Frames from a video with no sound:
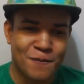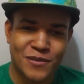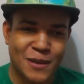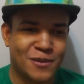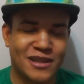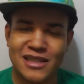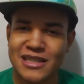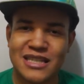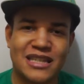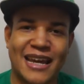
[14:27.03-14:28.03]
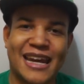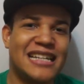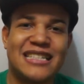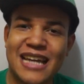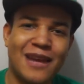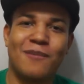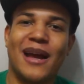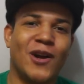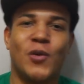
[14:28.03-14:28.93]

they put these like insane mega